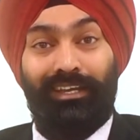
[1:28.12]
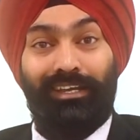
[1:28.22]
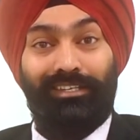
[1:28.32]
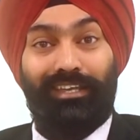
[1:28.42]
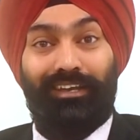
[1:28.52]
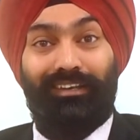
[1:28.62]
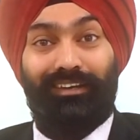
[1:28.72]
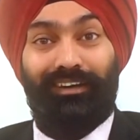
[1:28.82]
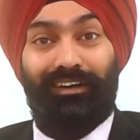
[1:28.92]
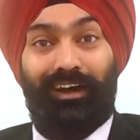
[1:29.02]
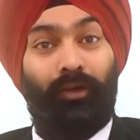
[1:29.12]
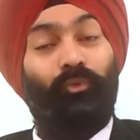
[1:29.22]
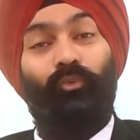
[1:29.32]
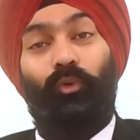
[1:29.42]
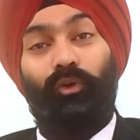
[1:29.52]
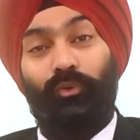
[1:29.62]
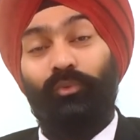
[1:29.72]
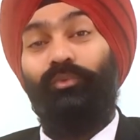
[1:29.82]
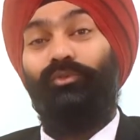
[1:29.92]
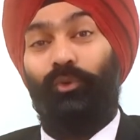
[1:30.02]
He said, "I would want to
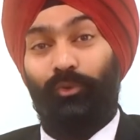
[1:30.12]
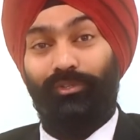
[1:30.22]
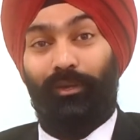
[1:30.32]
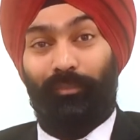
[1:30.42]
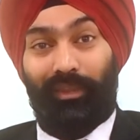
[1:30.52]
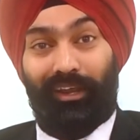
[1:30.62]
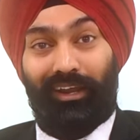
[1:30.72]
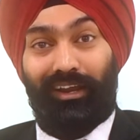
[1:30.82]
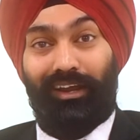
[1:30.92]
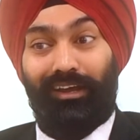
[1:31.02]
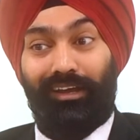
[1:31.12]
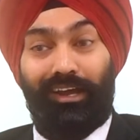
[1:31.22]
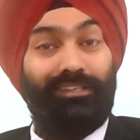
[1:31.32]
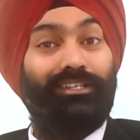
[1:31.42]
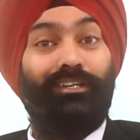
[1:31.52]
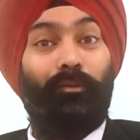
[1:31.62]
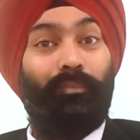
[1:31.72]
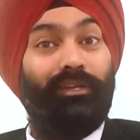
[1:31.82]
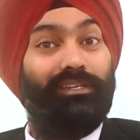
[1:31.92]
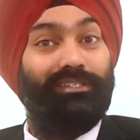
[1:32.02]
show you something." I said, "Yeah,
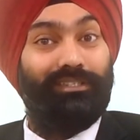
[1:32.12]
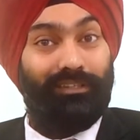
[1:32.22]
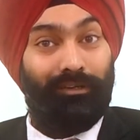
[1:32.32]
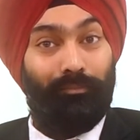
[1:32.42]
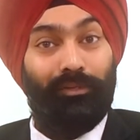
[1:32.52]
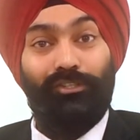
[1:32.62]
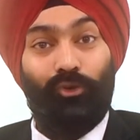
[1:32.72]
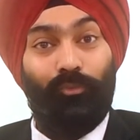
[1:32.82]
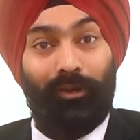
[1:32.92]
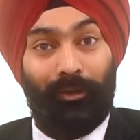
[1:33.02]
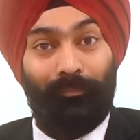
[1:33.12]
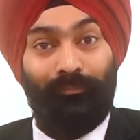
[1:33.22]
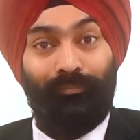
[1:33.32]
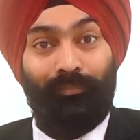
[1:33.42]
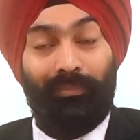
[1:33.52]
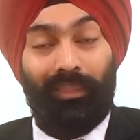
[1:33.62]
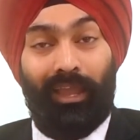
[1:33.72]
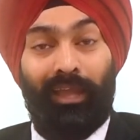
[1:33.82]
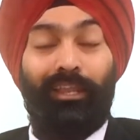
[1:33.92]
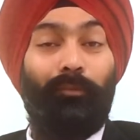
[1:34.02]
please show me."
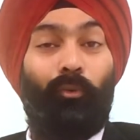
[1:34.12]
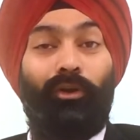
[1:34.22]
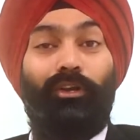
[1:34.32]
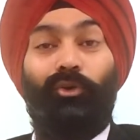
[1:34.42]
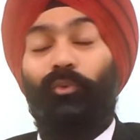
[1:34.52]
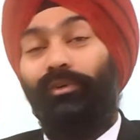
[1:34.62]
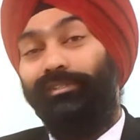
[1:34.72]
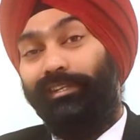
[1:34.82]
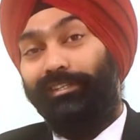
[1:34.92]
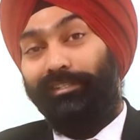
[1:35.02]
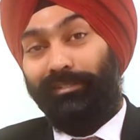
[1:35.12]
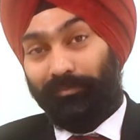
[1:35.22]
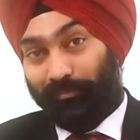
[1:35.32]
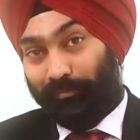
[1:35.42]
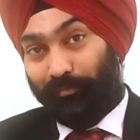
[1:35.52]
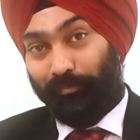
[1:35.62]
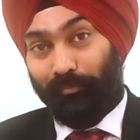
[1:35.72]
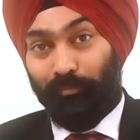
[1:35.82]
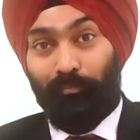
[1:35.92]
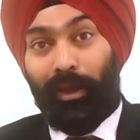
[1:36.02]
And he pointed towards his
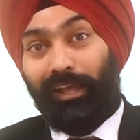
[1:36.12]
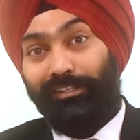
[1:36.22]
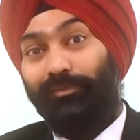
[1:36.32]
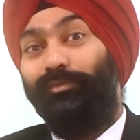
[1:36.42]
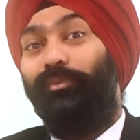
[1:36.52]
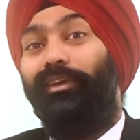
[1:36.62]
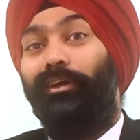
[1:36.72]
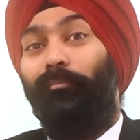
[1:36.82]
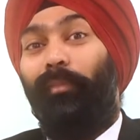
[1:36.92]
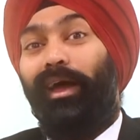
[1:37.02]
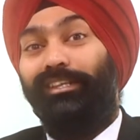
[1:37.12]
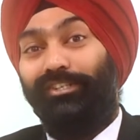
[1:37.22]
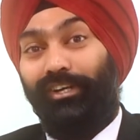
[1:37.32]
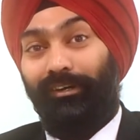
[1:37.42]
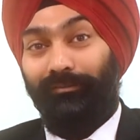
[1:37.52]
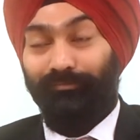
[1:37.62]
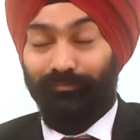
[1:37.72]
badge. He was wearing a badge here.